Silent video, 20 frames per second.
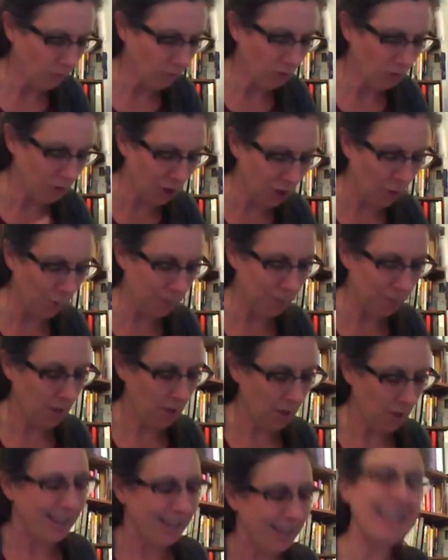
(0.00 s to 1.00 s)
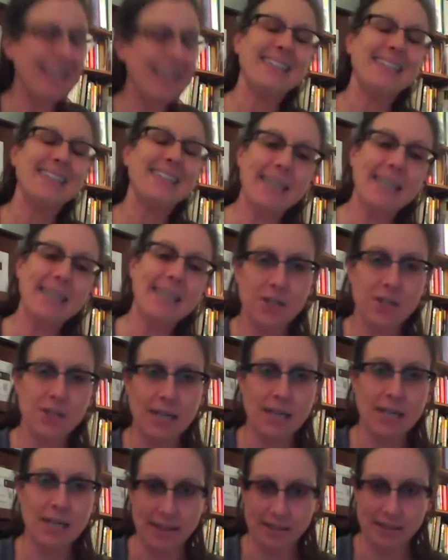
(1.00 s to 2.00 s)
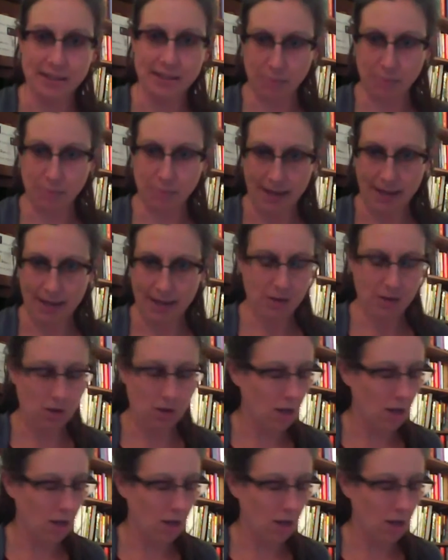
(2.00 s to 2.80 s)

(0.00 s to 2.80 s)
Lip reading: So let's get to the analysis plan.